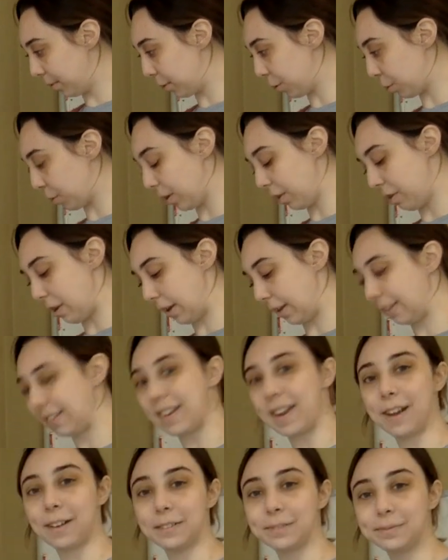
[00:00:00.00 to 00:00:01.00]
3 lines
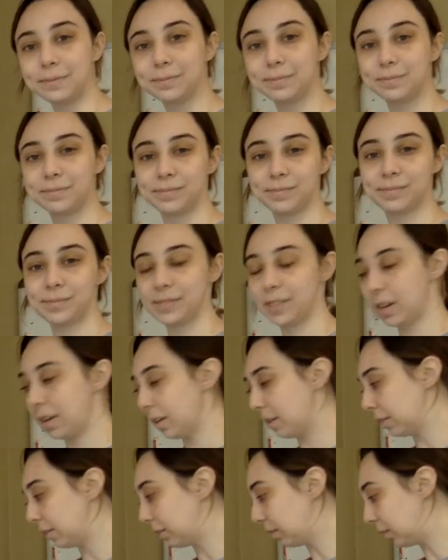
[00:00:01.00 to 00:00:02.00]
down,
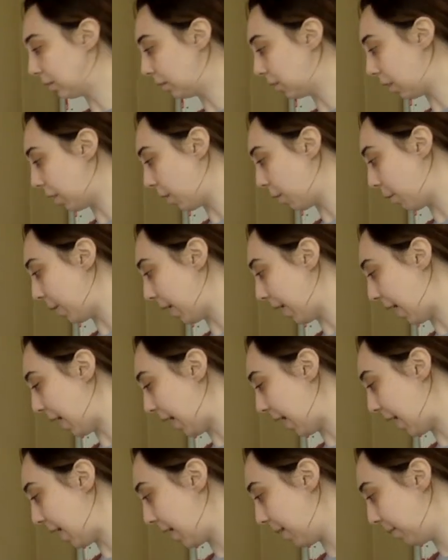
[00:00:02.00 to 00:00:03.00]
low
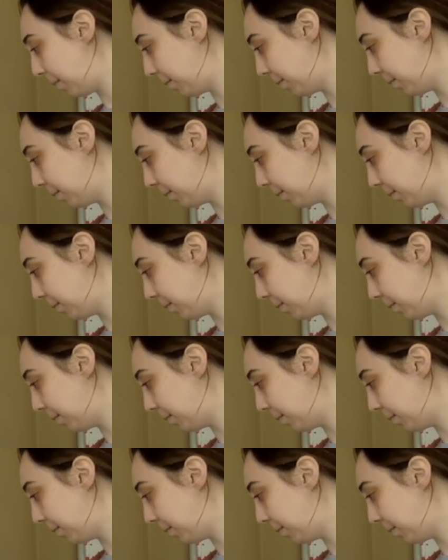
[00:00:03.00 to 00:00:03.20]
A.